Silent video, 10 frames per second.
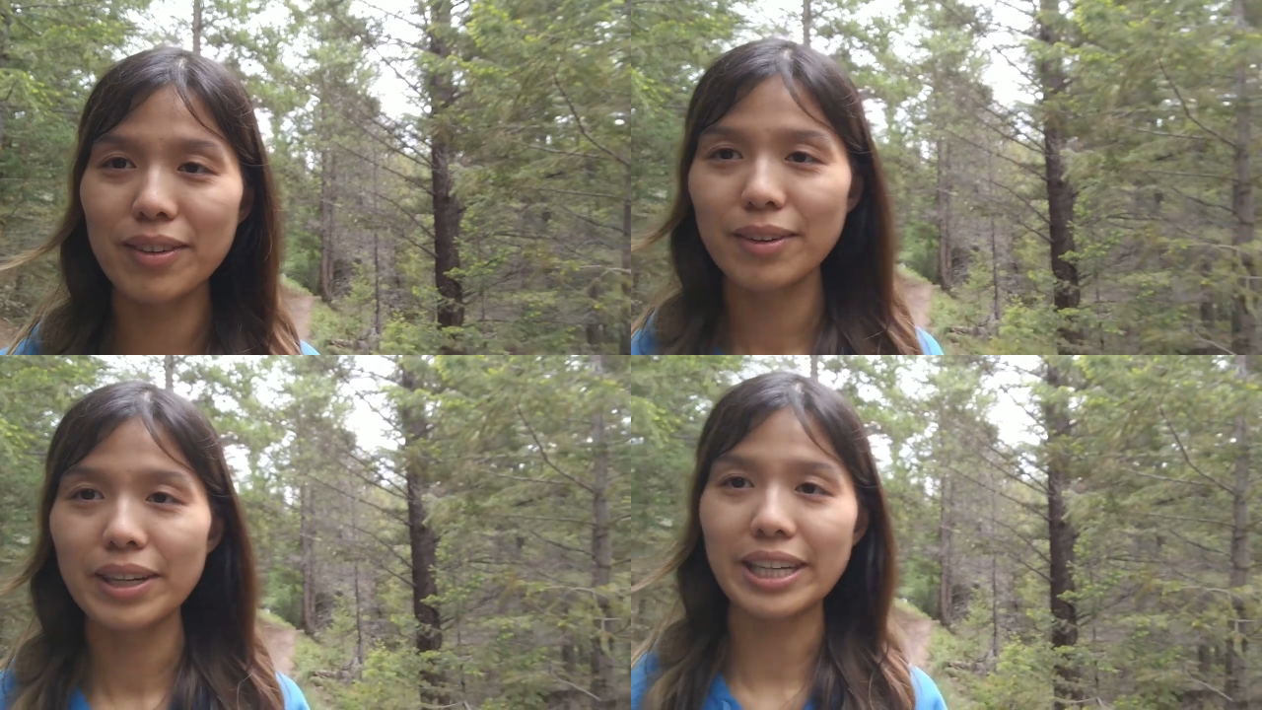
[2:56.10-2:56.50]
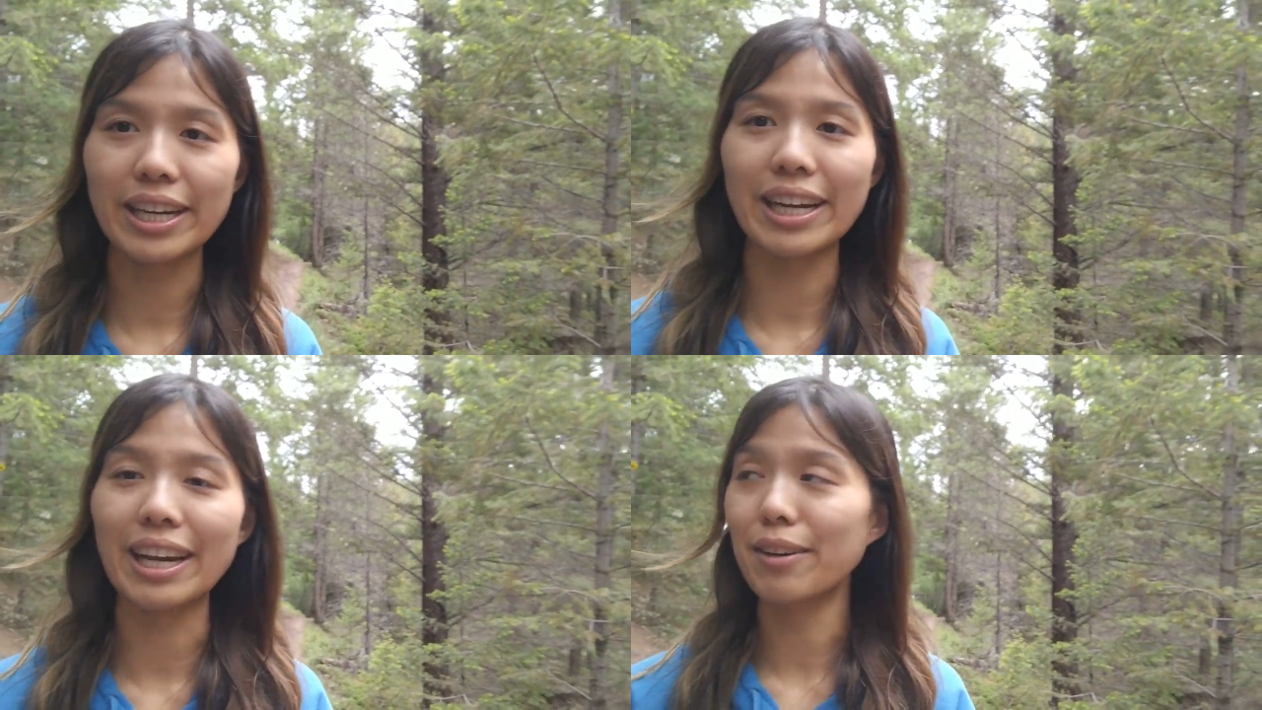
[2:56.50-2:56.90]
Wait,
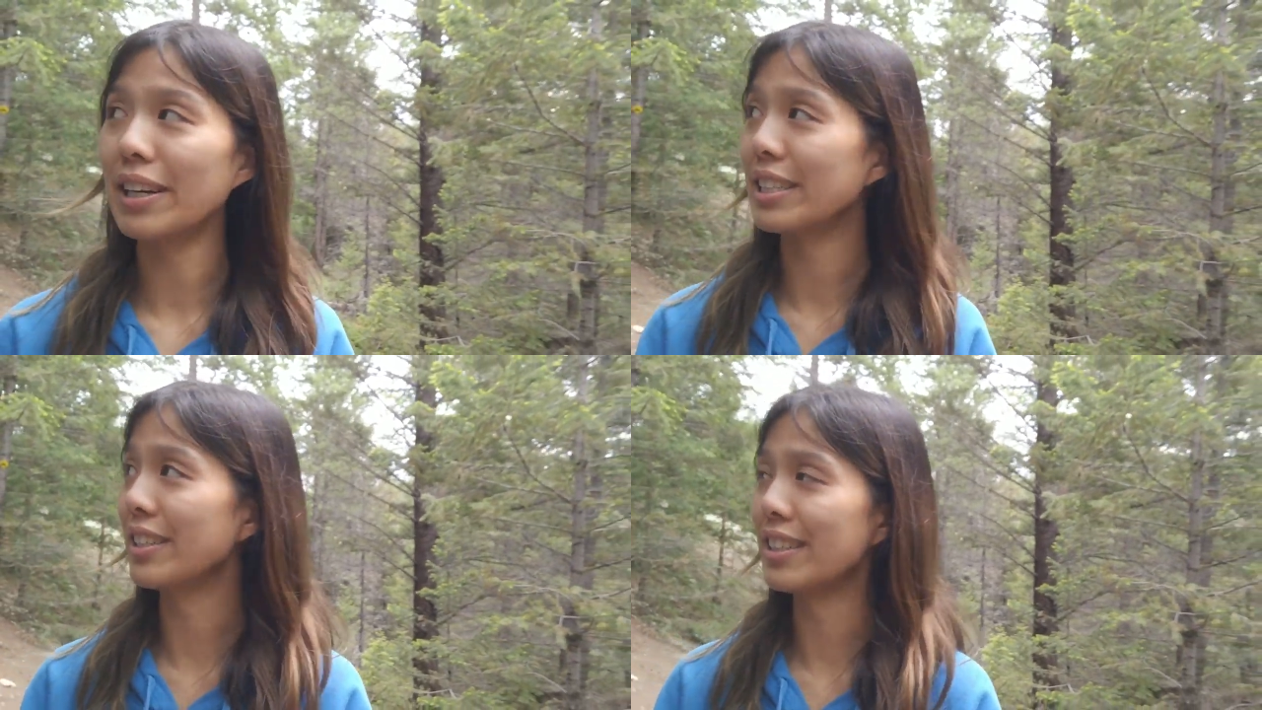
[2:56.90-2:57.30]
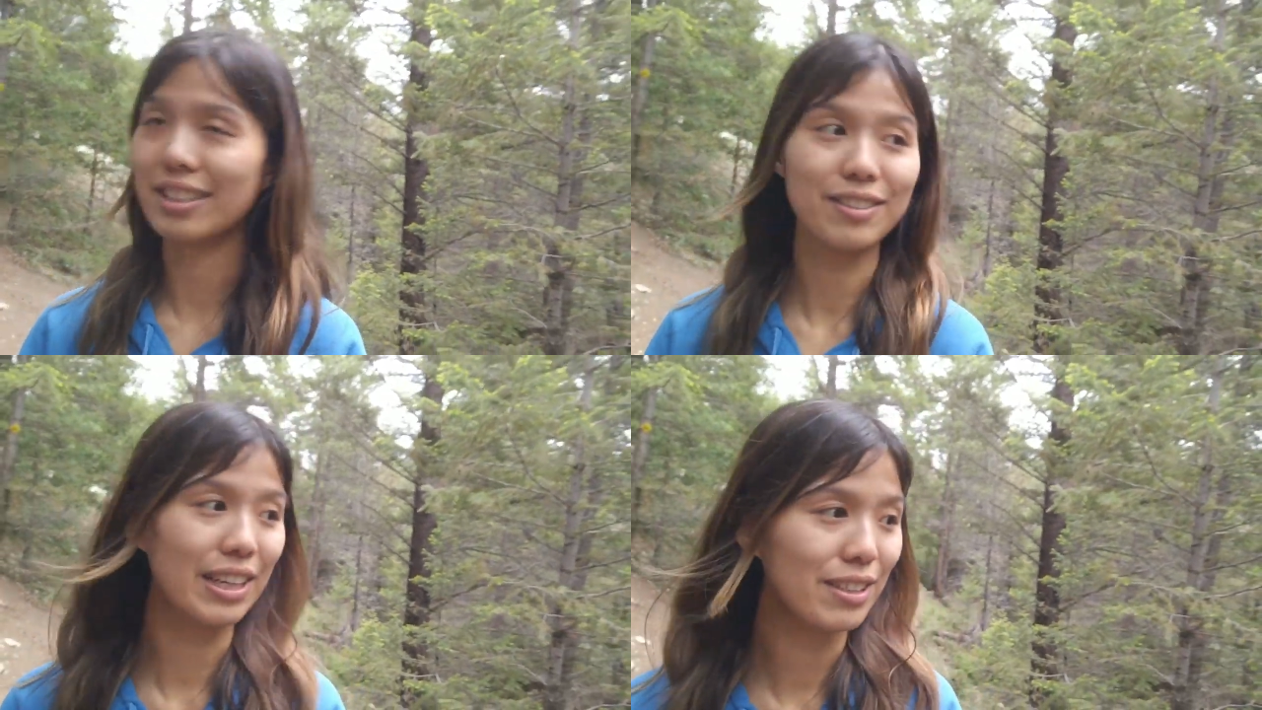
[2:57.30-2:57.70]
Gary, how do I turn this
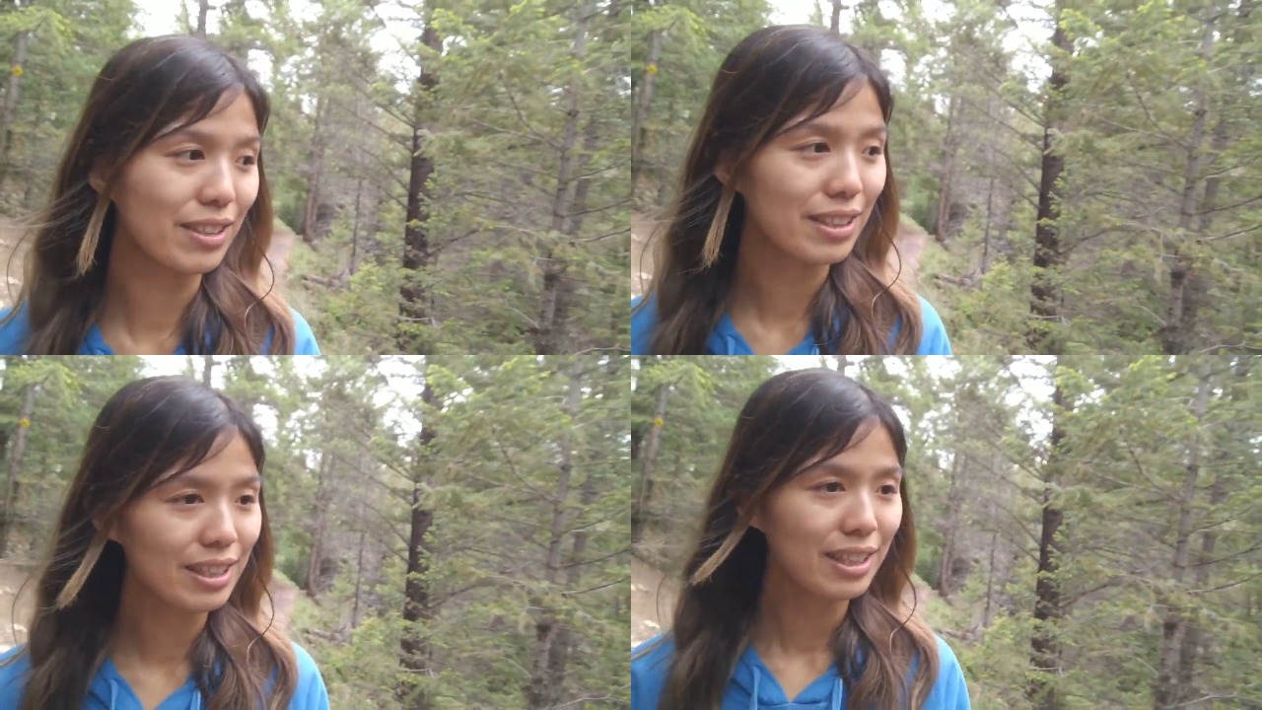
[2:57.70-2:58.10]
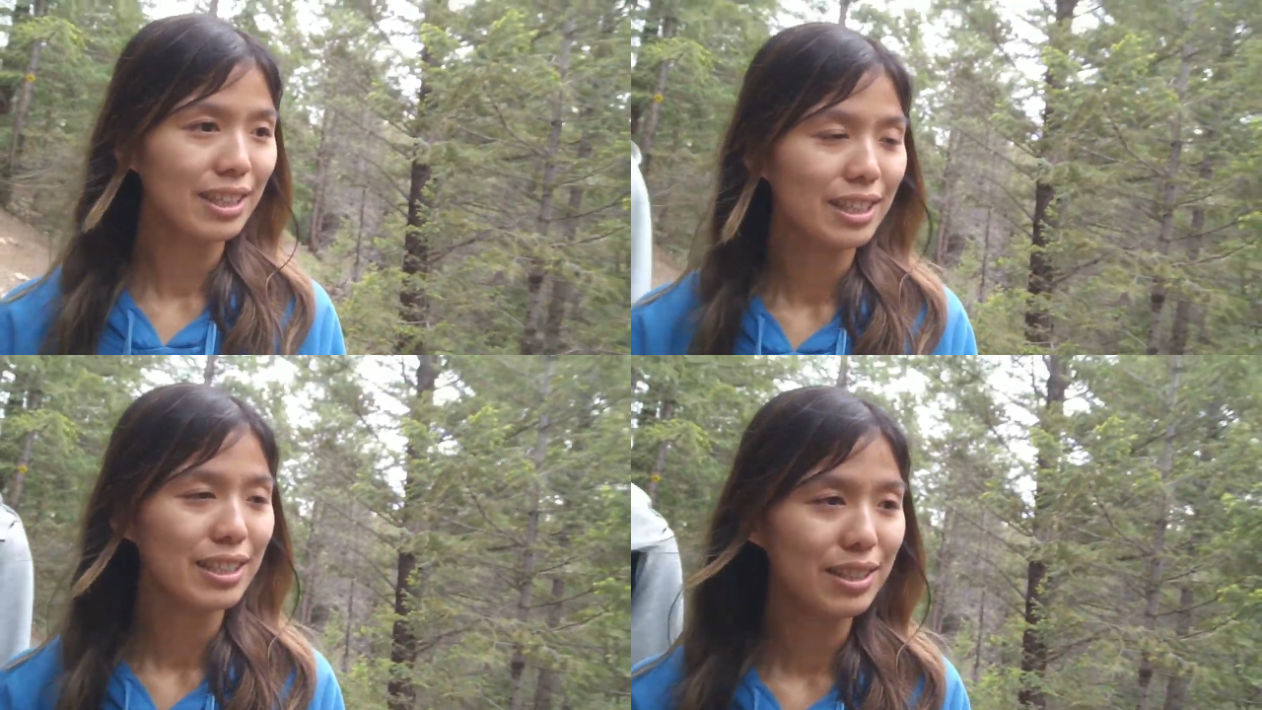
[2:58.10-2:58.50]
around?
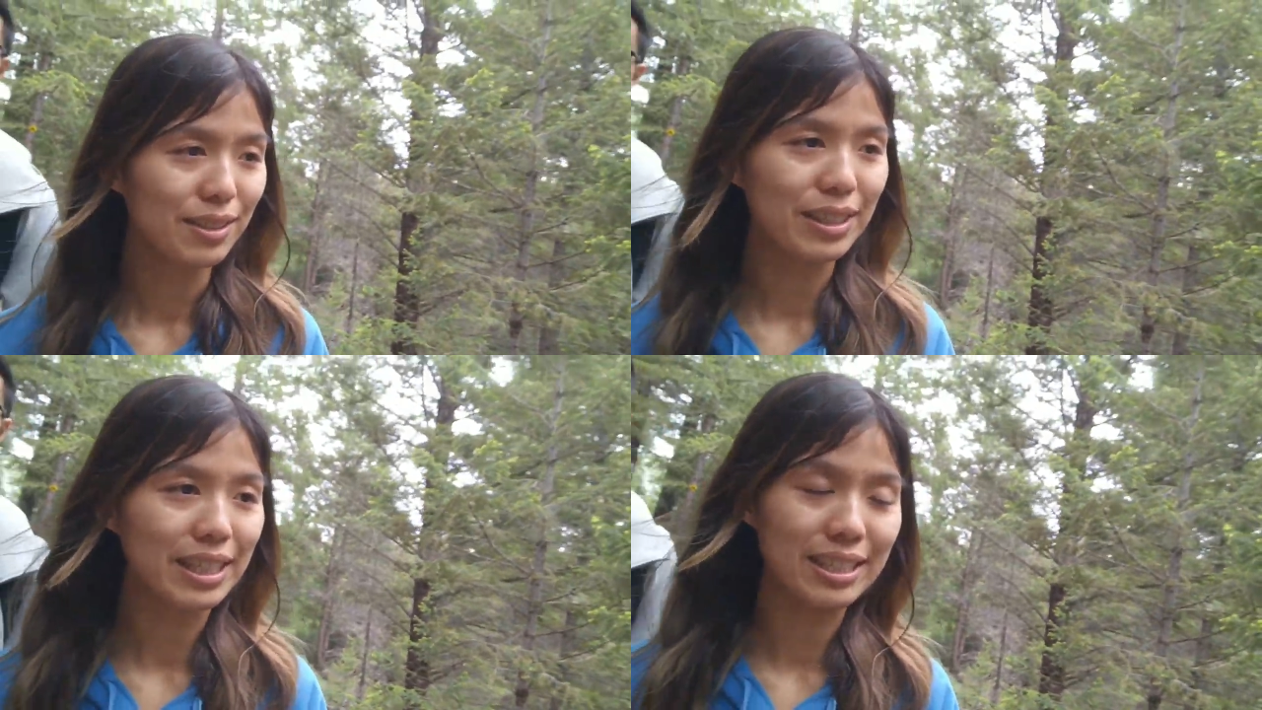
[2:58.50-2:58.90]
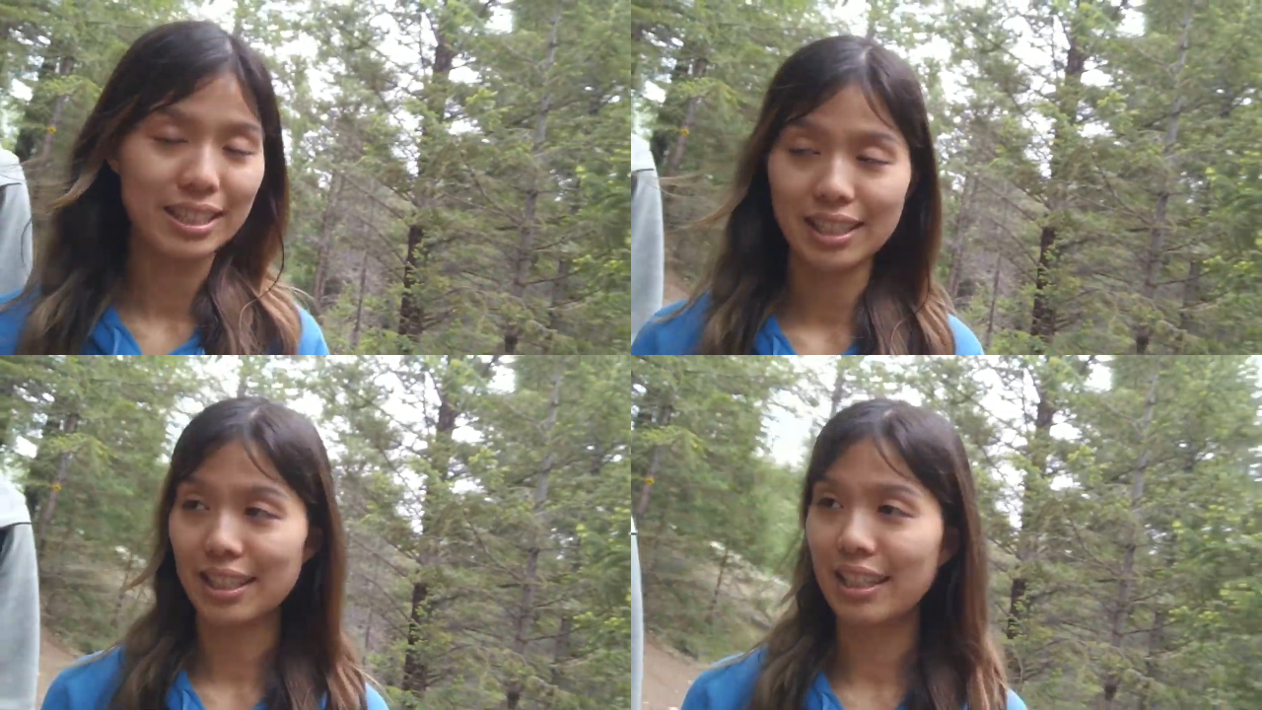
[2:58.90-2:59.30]
so we can see
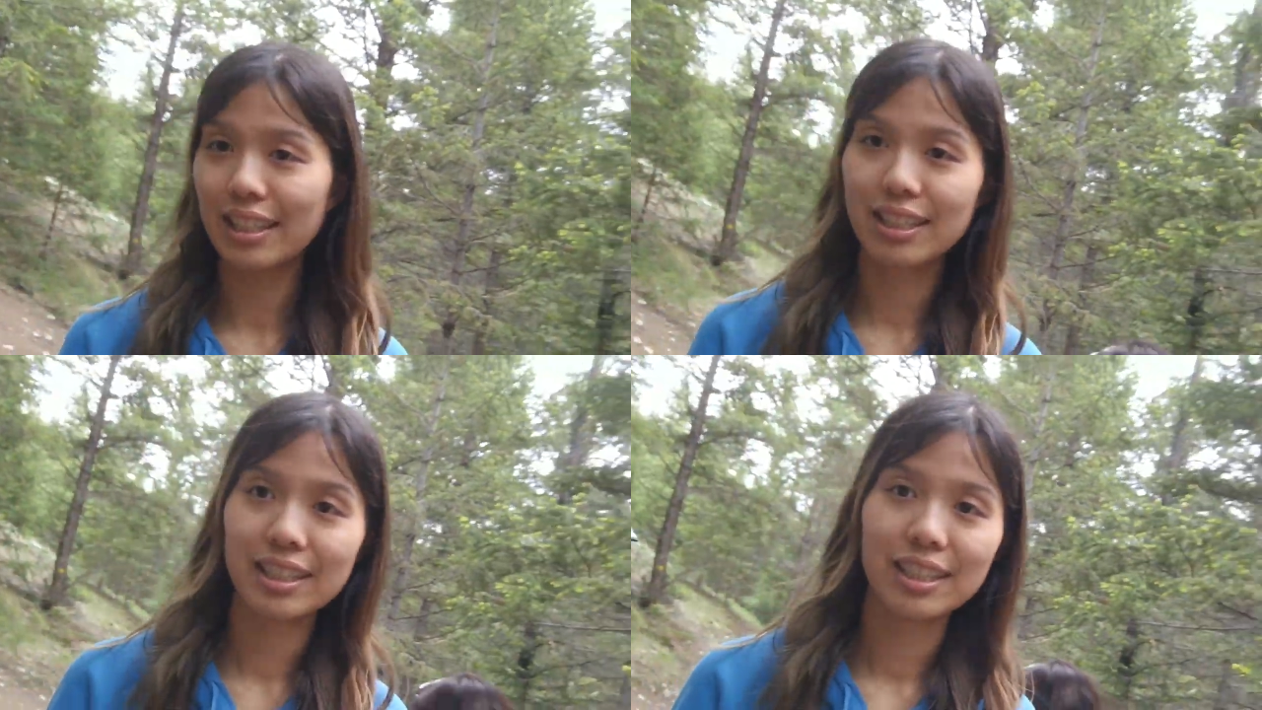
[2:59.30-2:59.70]
the lake.